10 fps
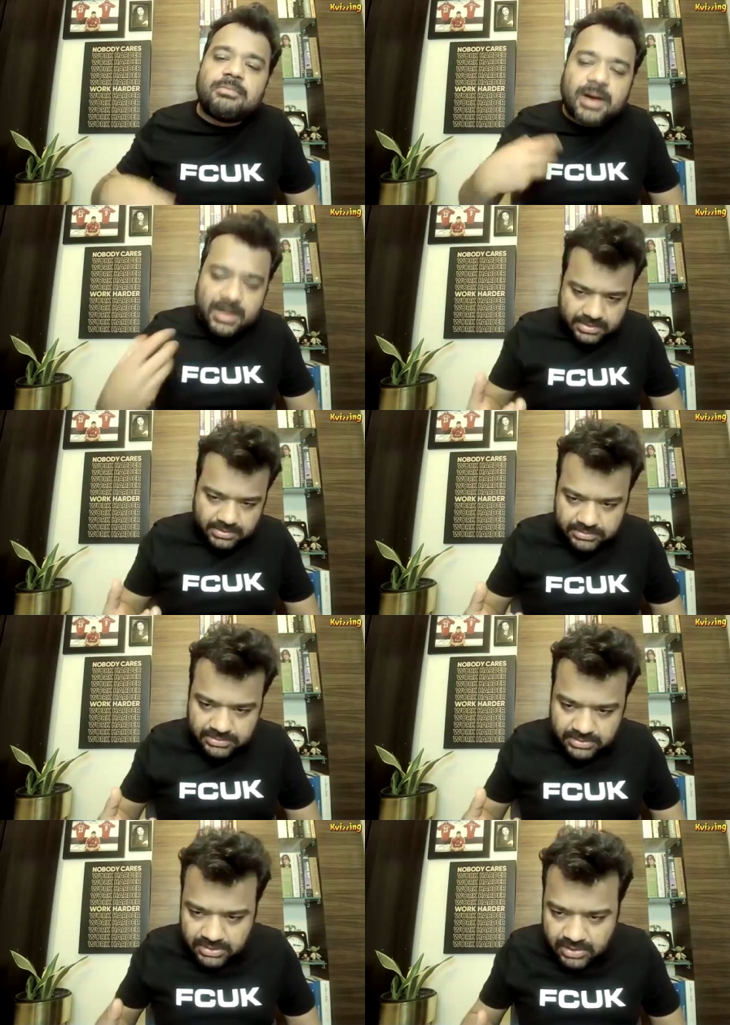but
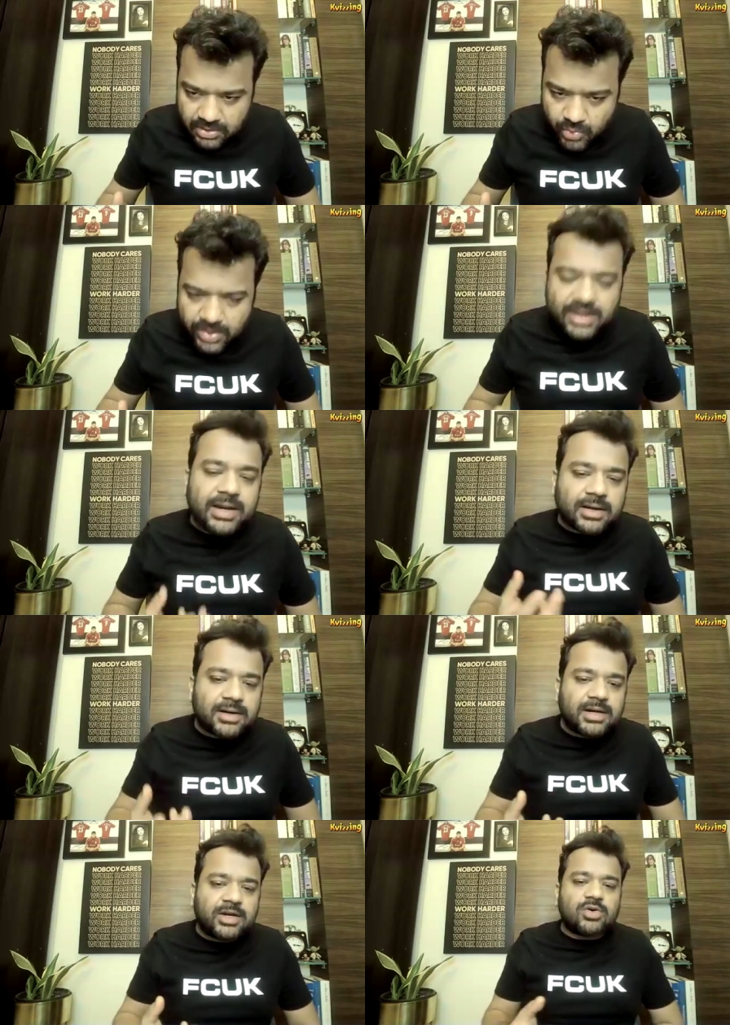quickly
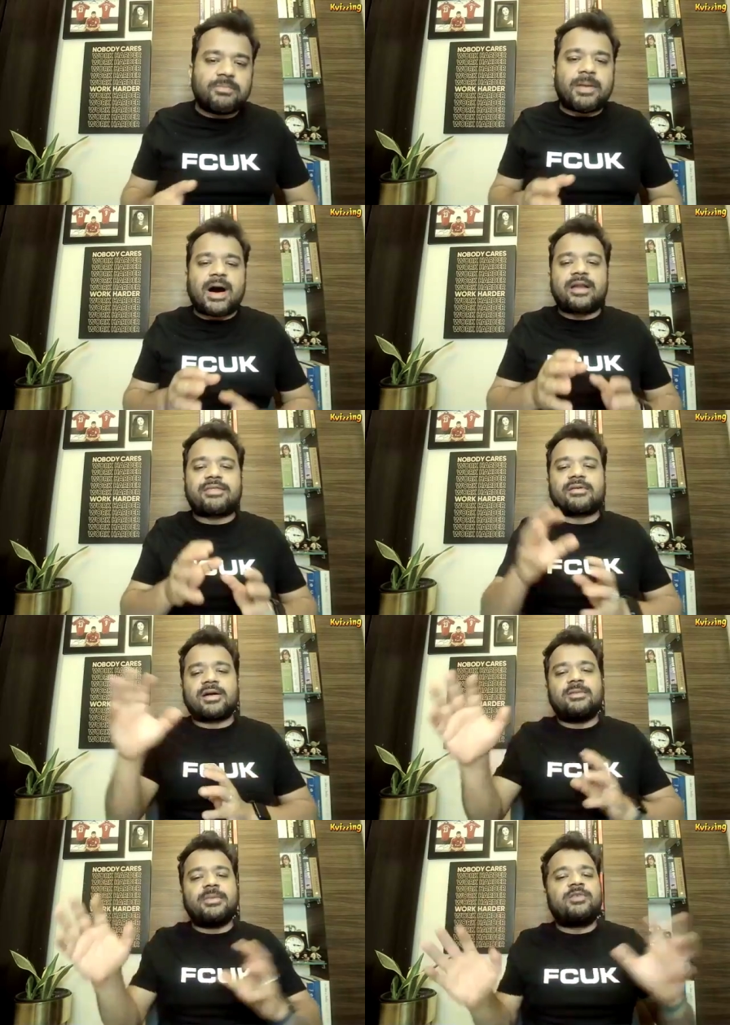turned into a power
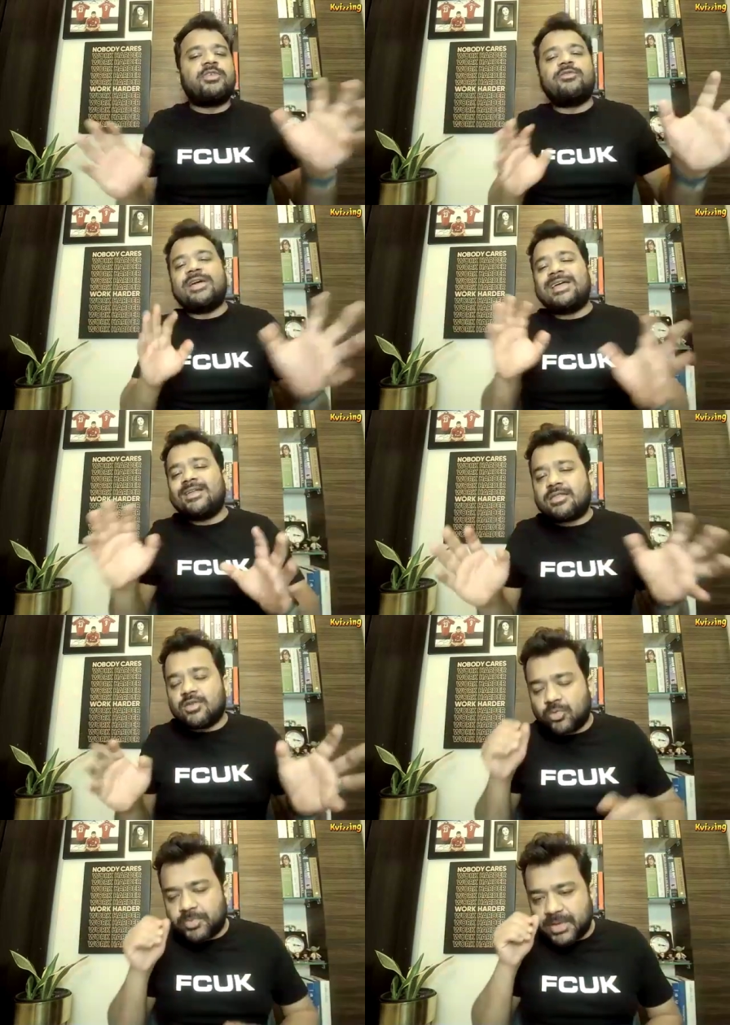struggle between various
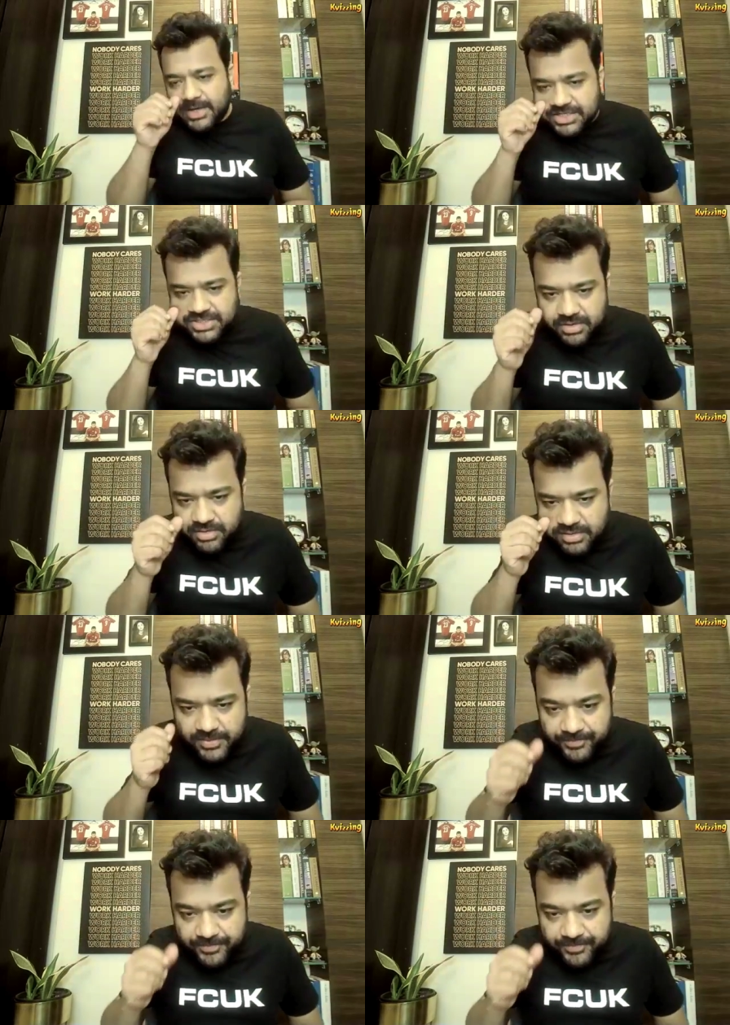European nations.